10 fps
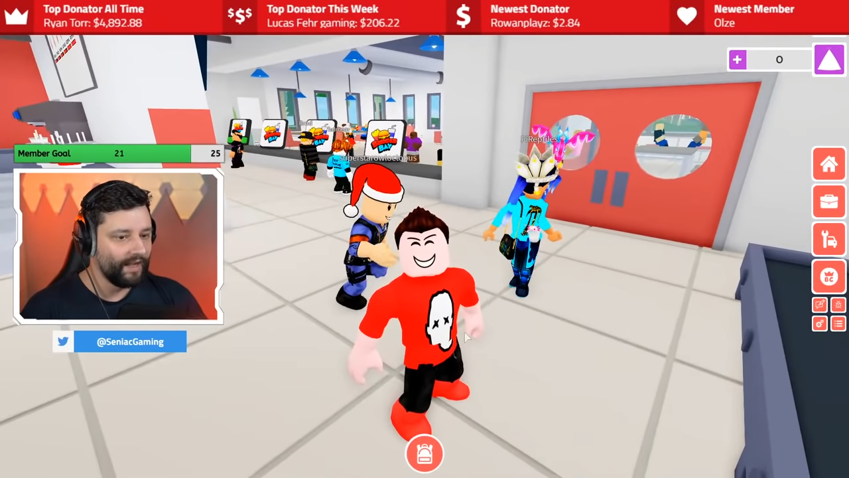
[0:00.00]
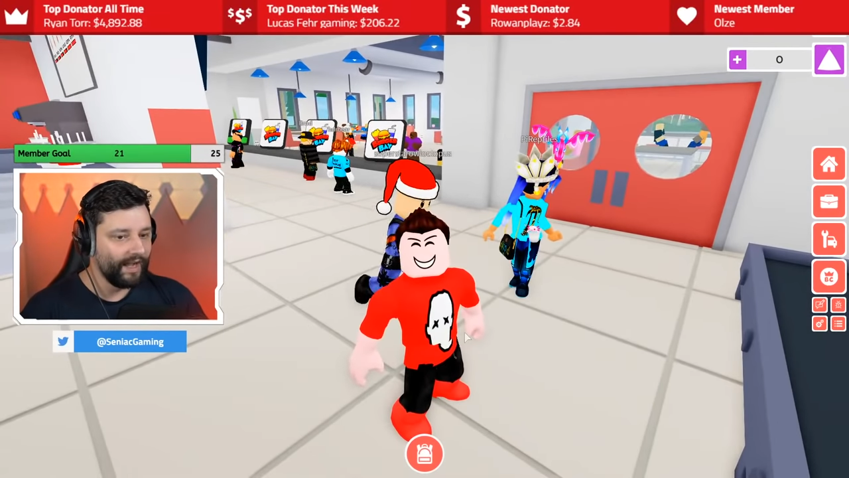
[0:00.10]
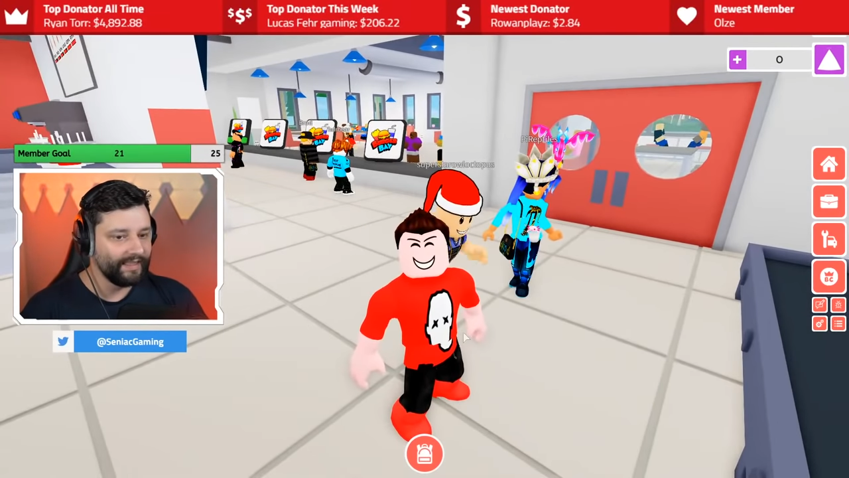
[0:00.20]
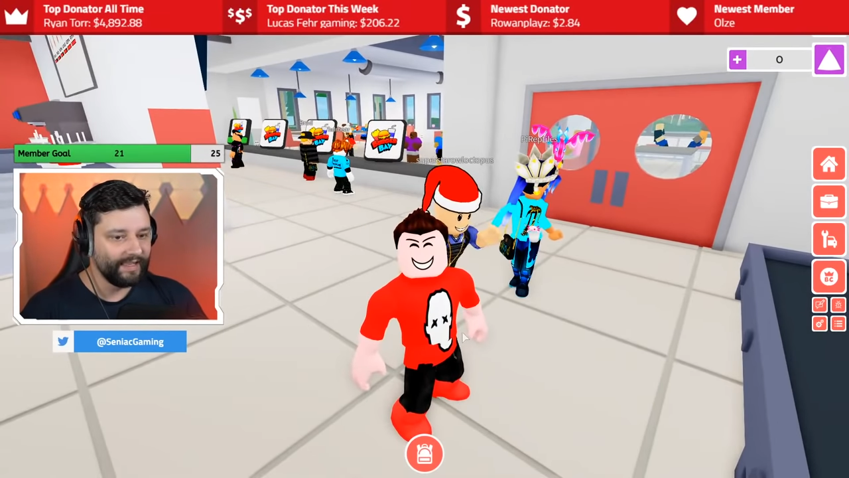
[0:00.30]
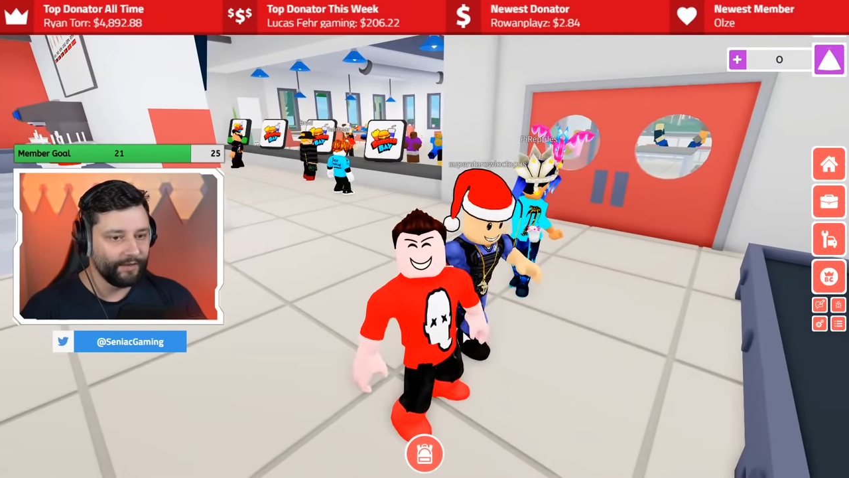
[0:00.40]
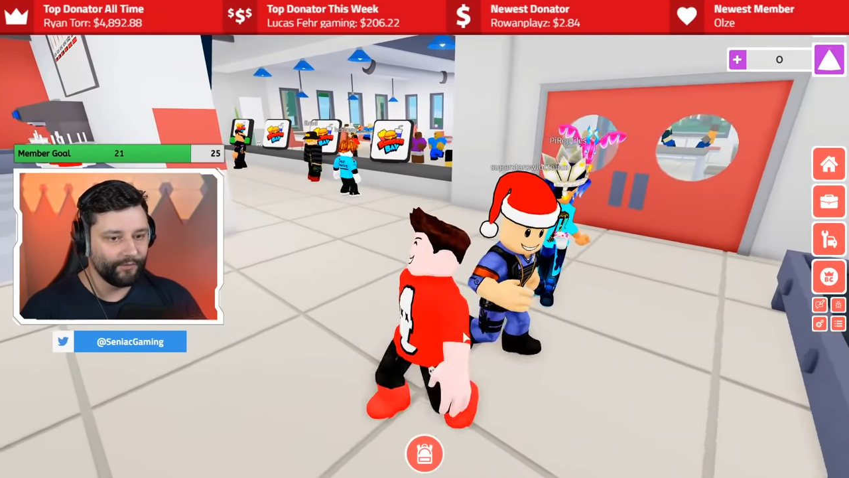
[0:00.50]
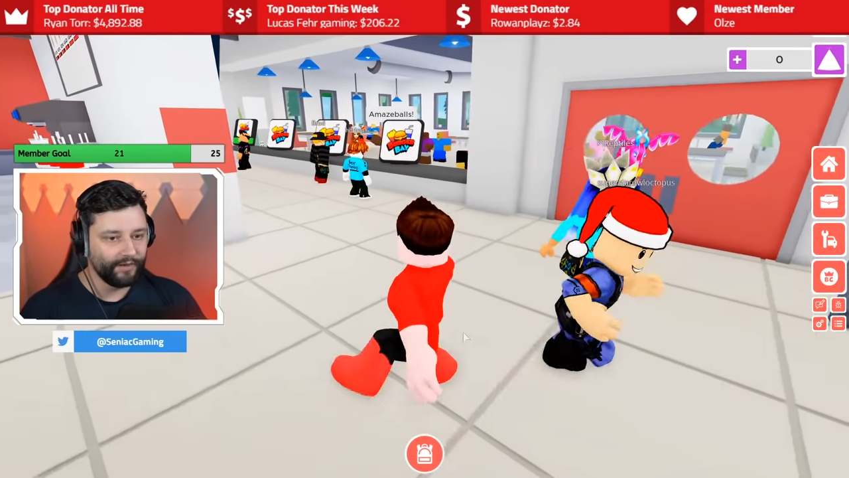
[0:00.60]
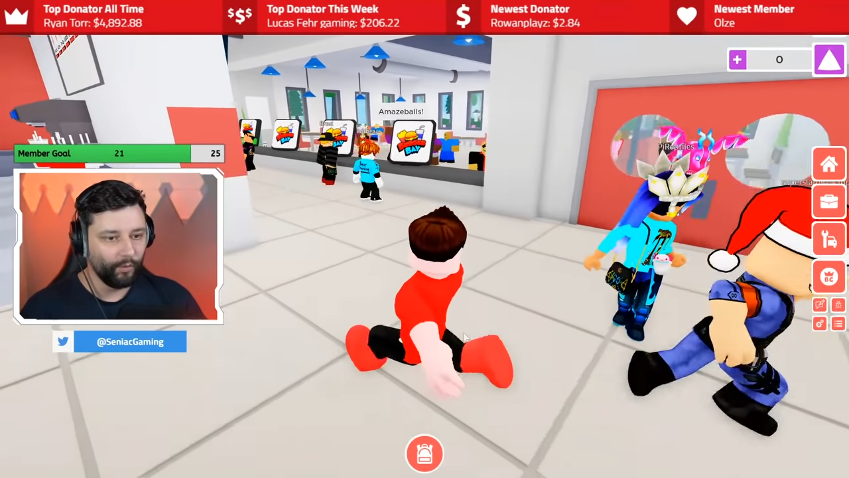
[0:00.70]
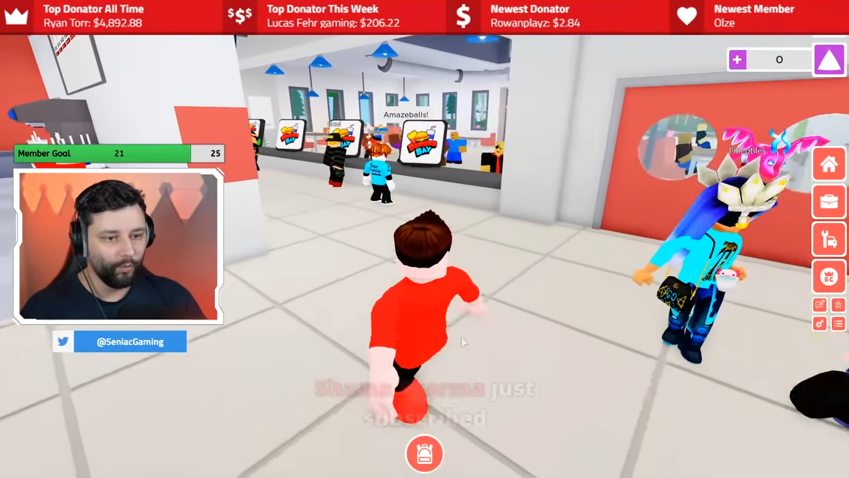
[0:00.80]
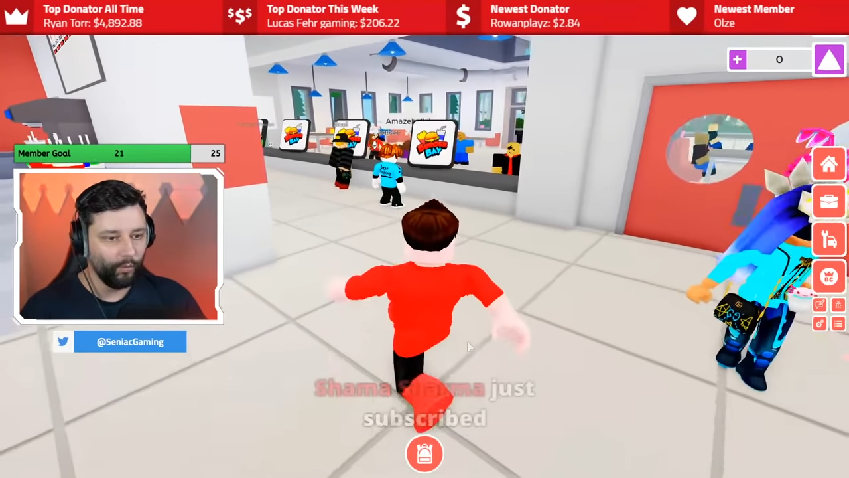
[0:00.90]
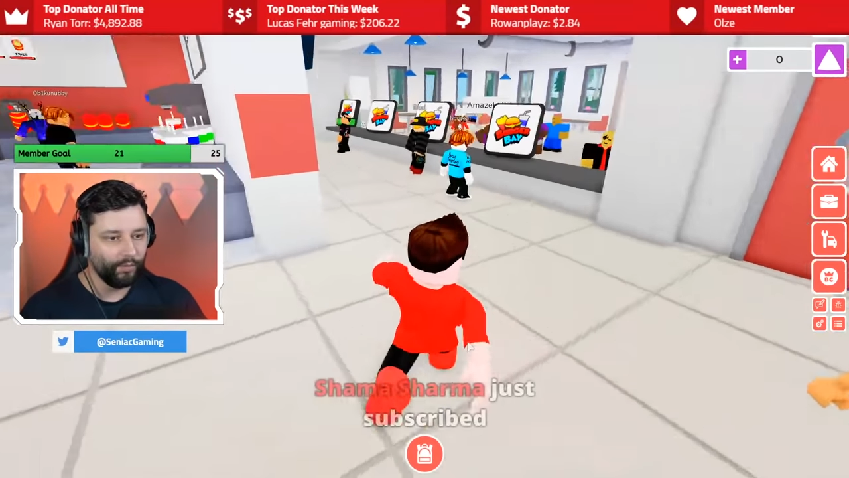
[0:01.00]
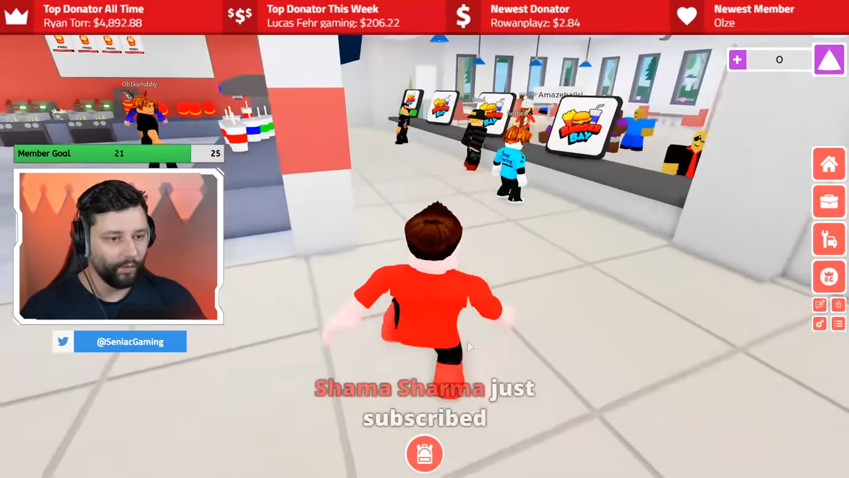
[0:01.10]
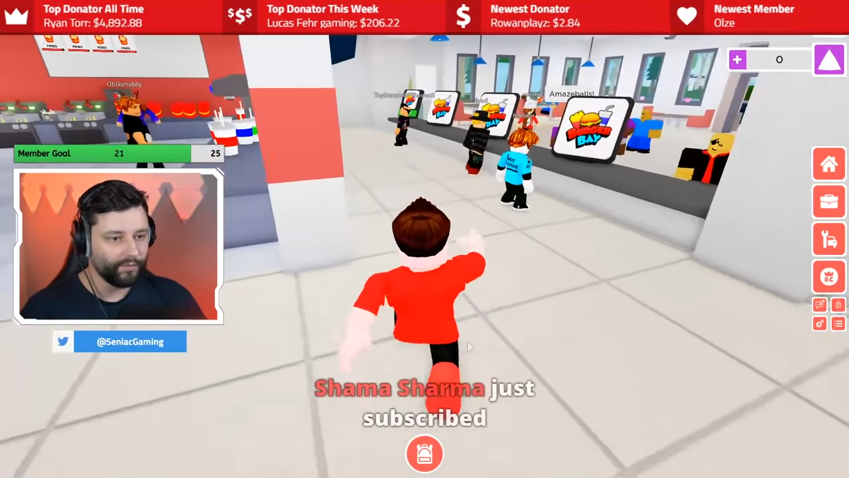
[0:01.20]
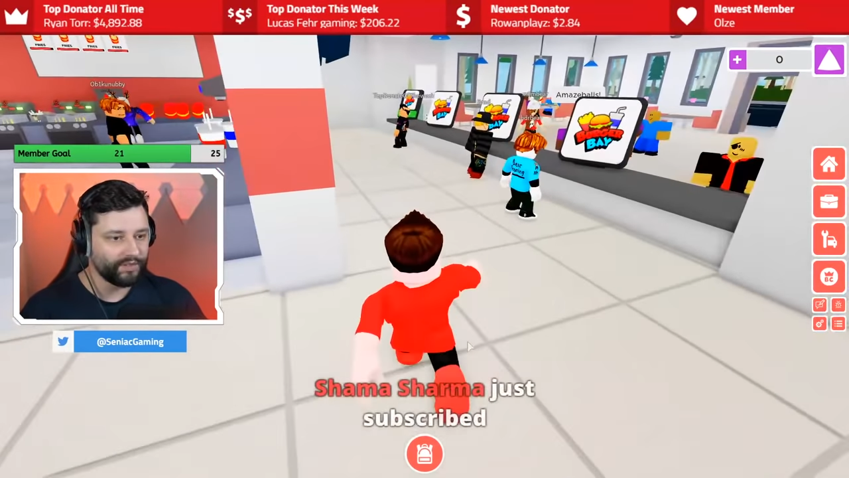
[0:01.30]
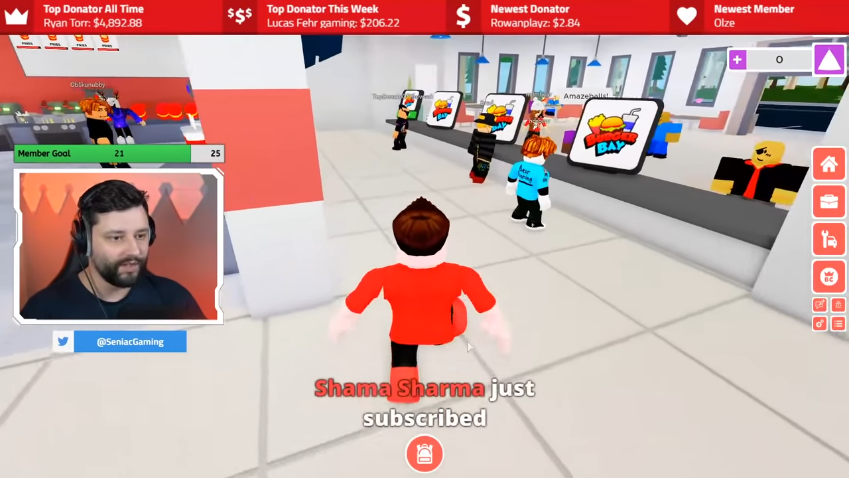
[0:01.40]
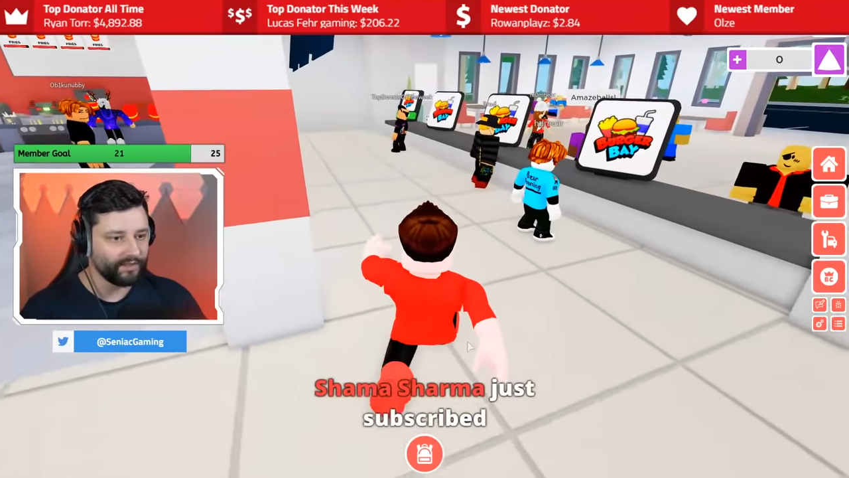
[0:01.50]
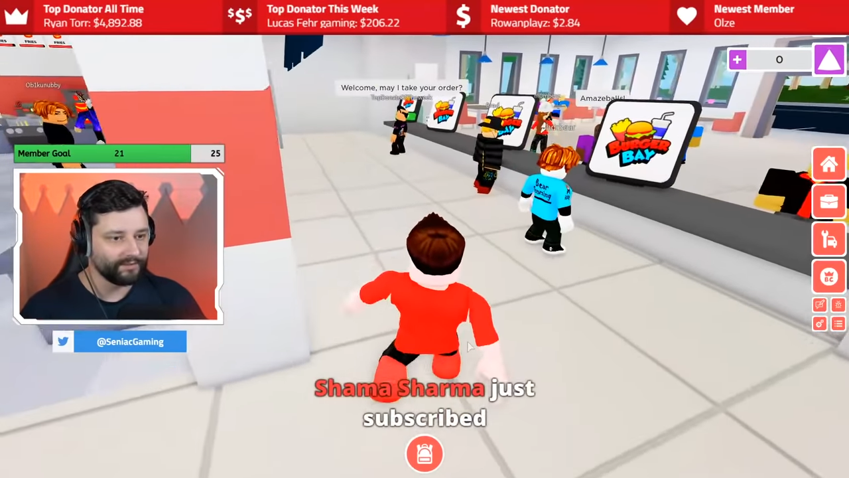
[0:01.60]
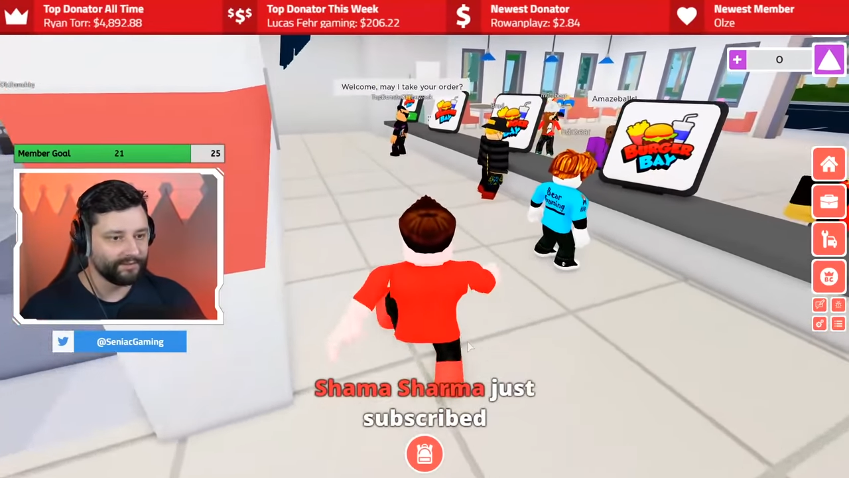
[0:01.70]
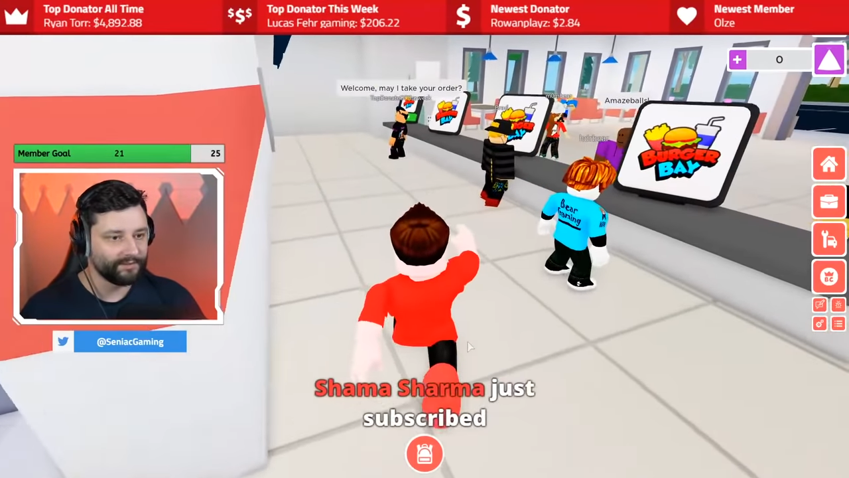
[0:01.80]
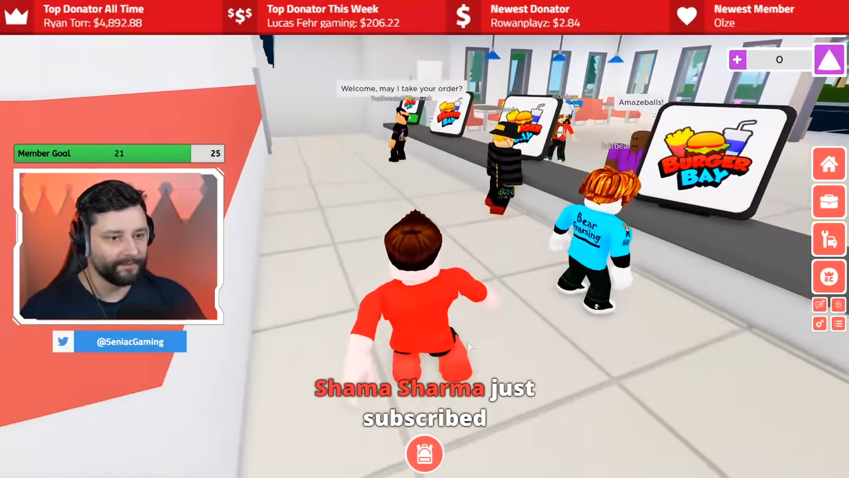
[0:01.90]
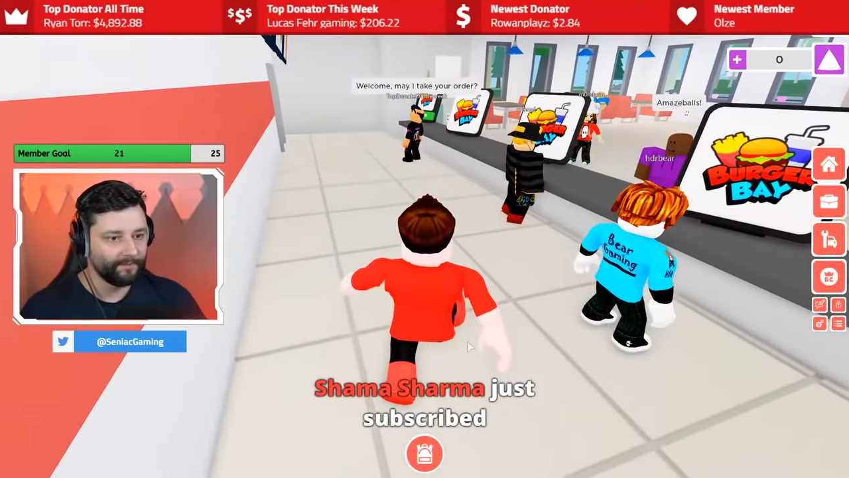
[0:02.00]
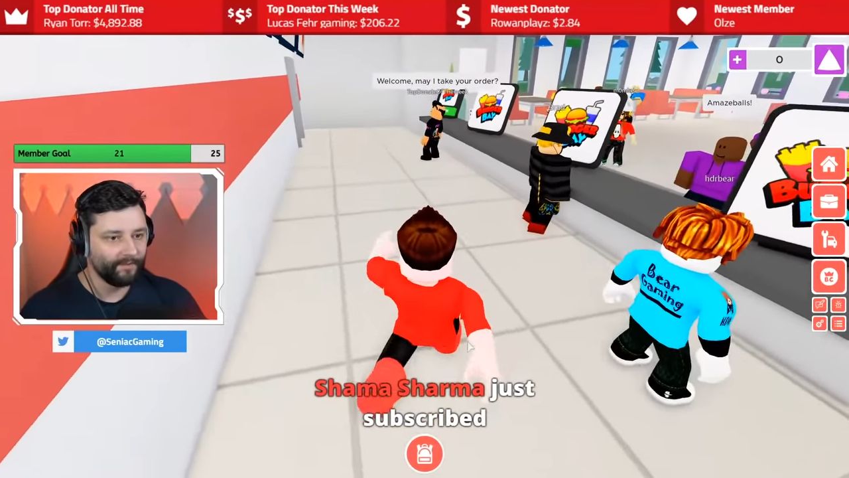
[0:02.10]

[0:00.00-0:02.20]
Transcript: uh, delivering all those goods.